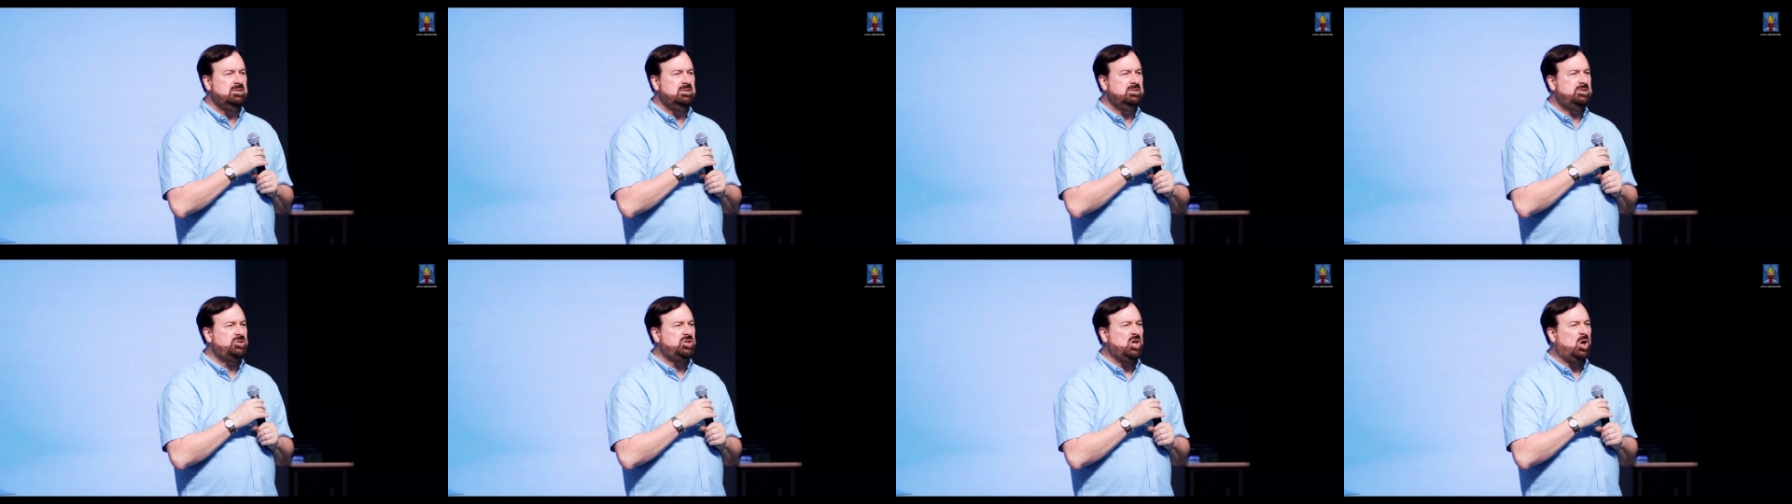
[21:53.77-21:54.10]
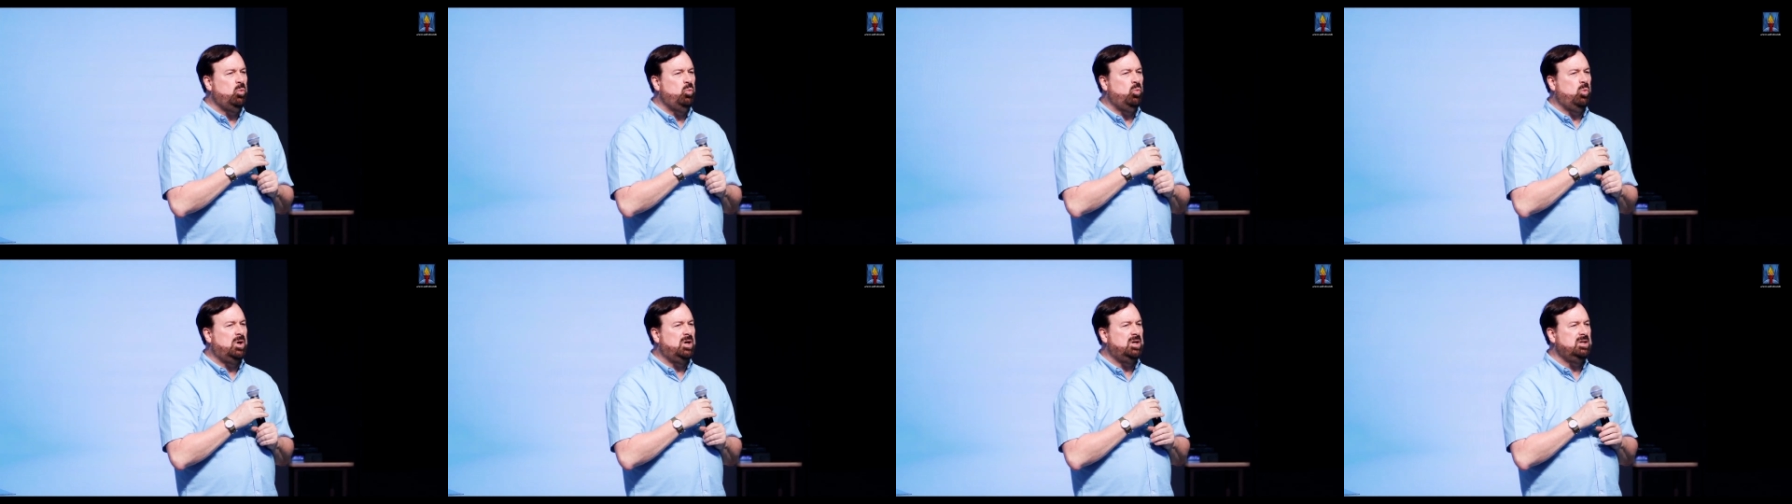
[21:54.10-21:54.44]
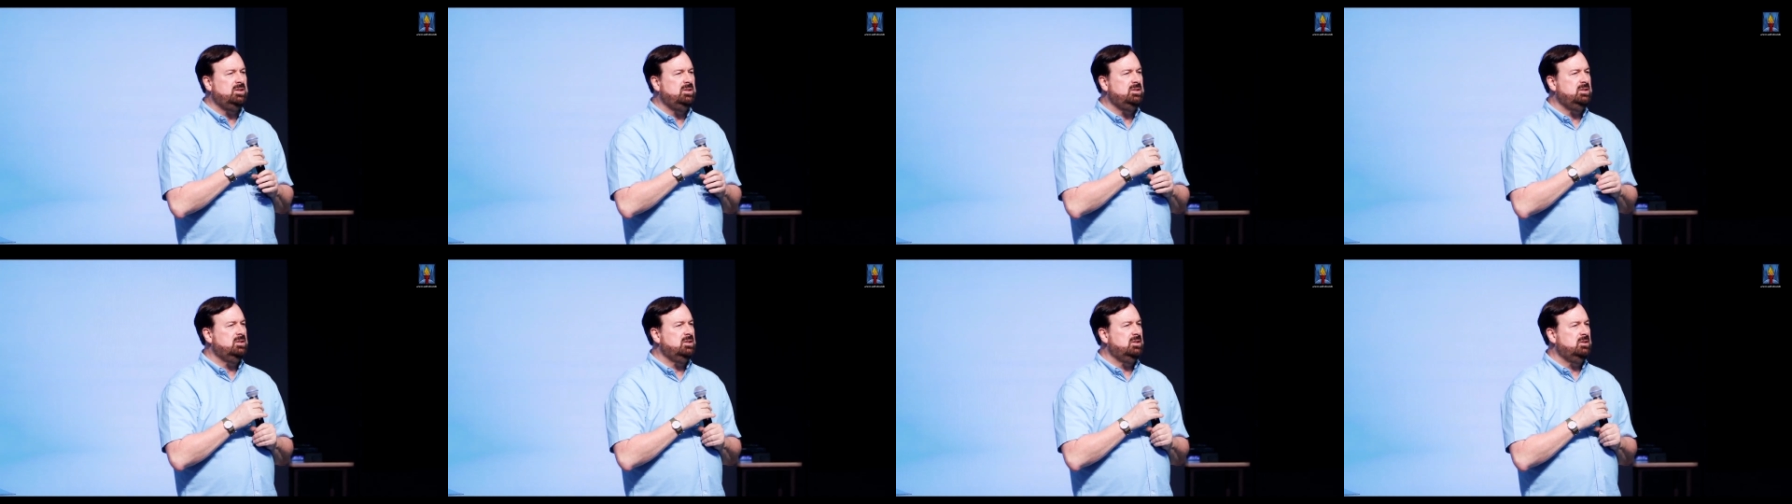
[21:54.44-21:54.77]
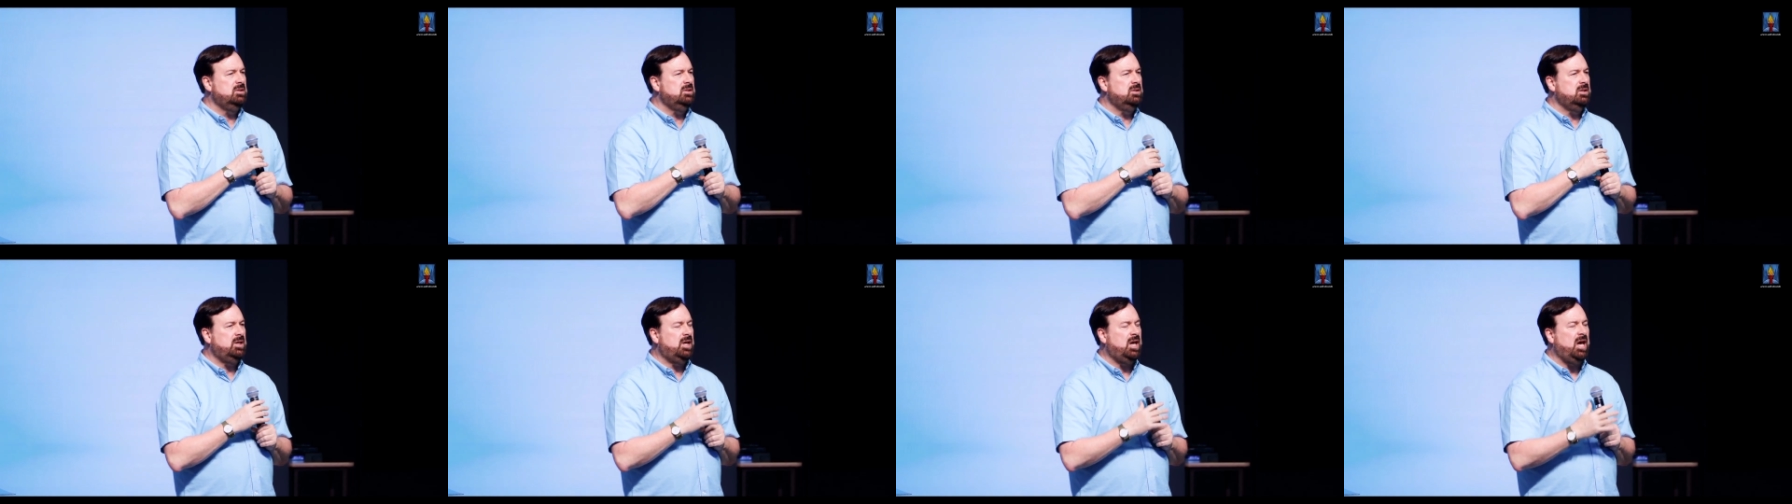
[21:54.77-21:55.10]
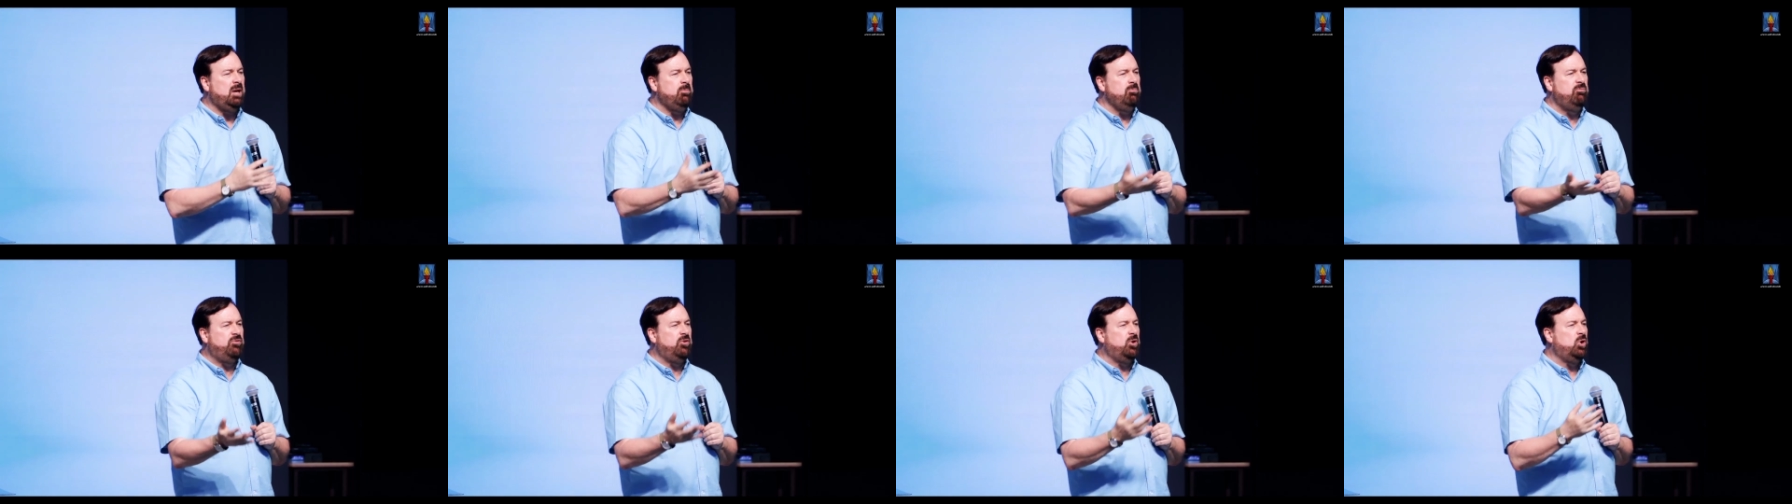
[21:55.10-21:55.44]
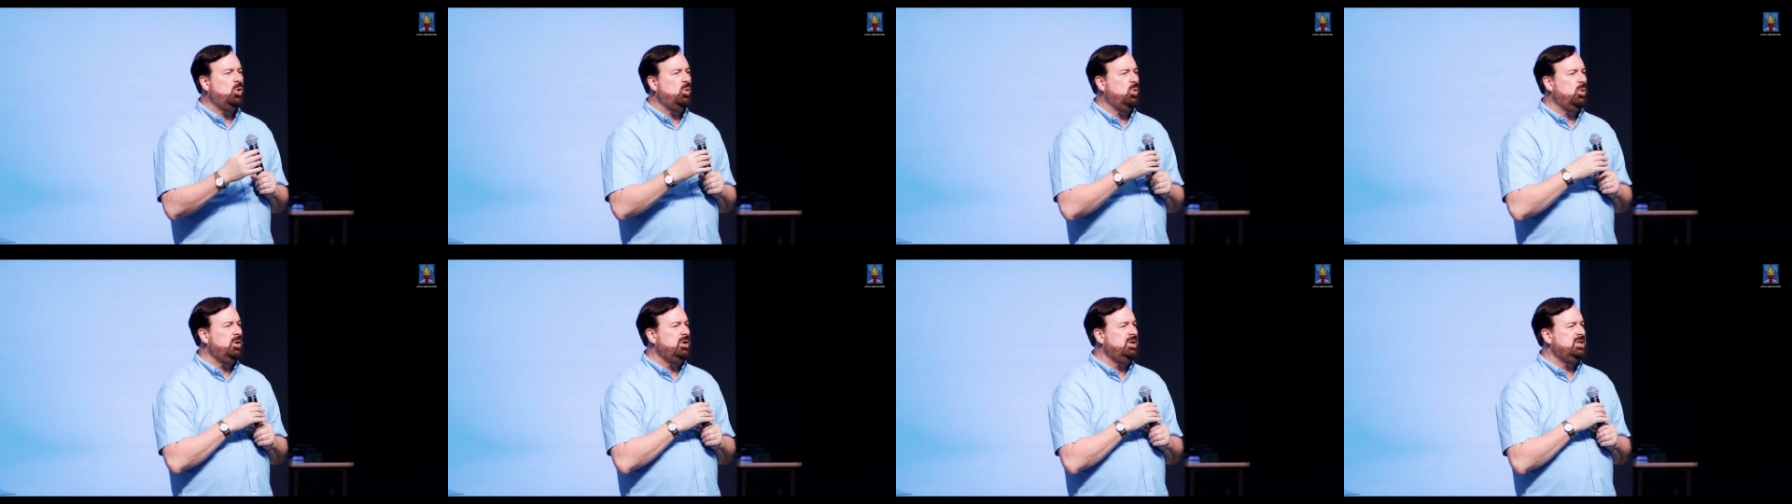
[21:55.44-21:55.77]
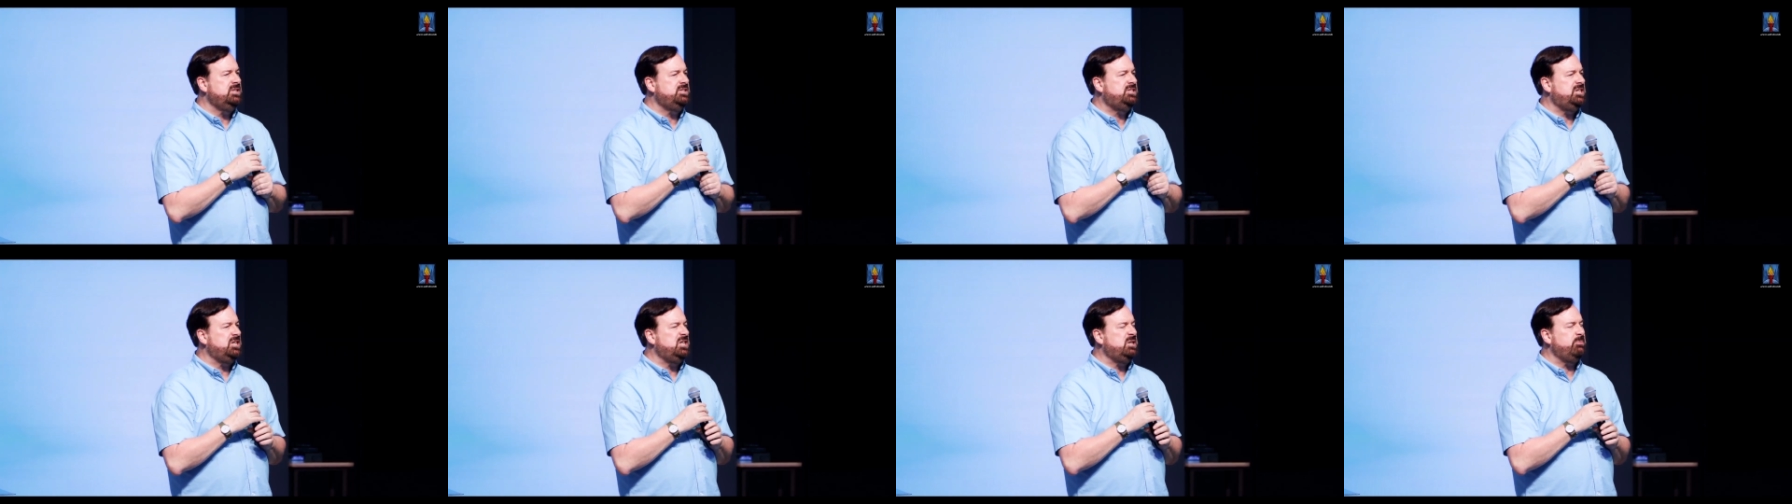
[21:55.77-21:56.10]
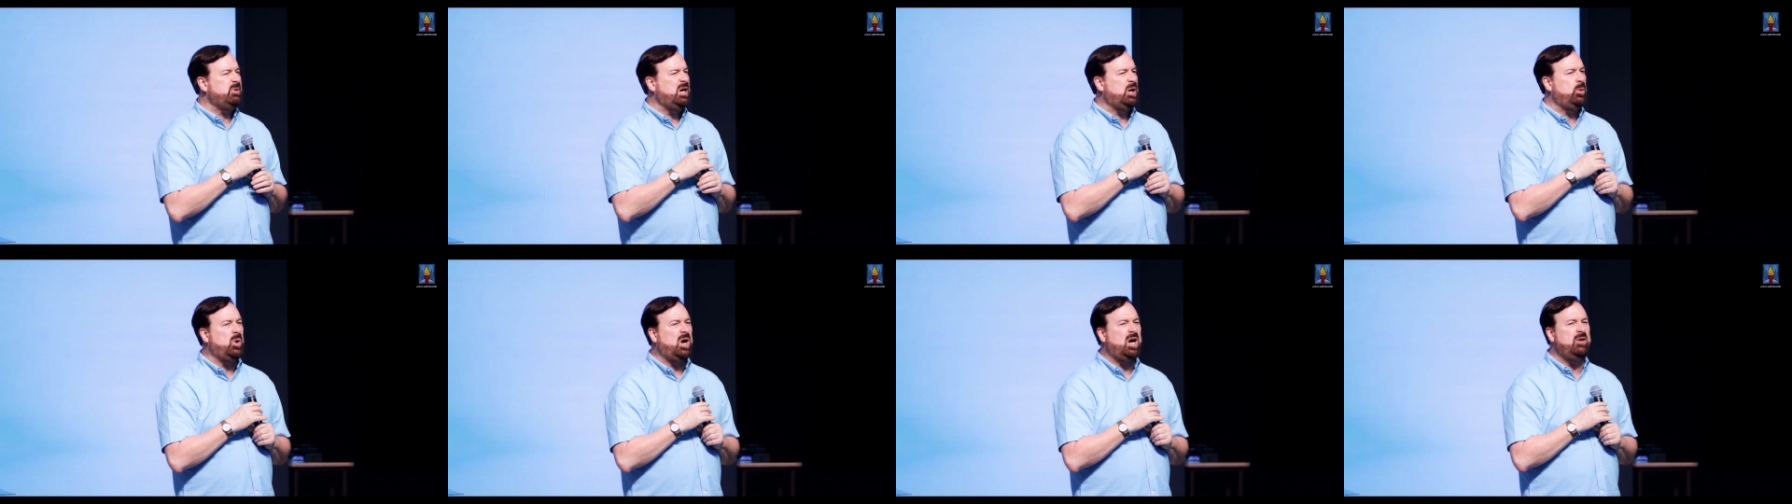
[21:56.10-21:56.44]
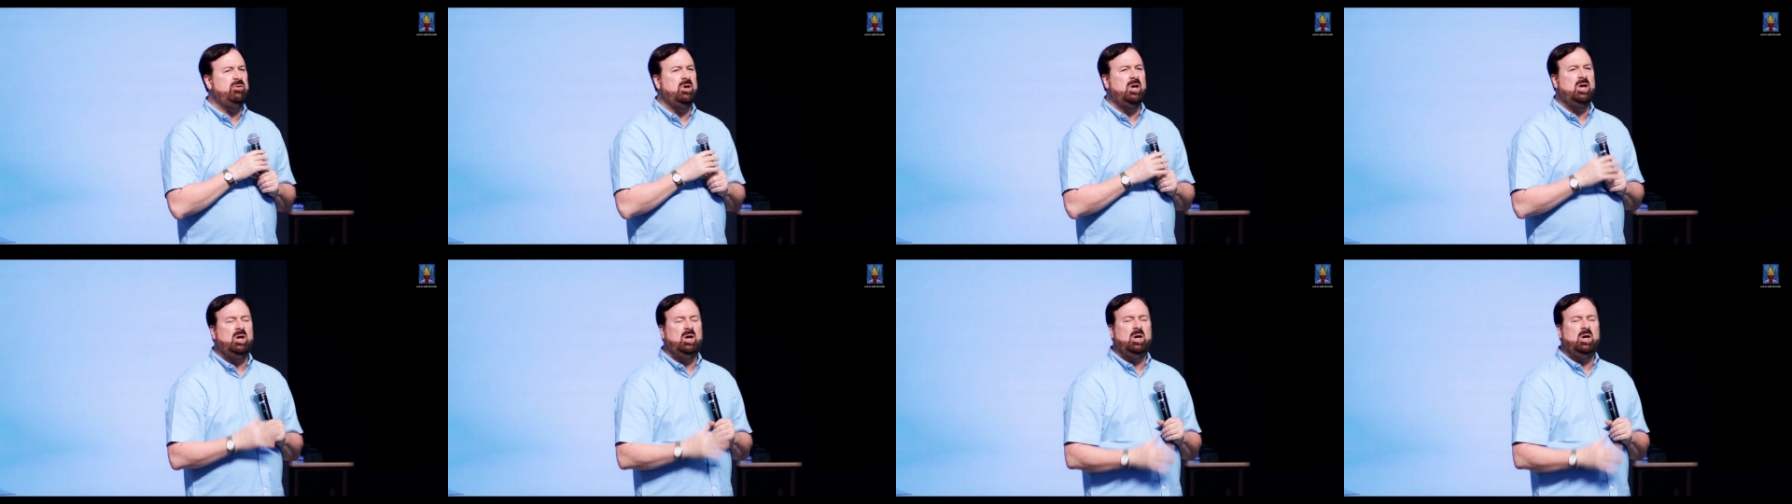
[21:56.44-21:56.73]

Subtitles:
someone came forward and said to my wife,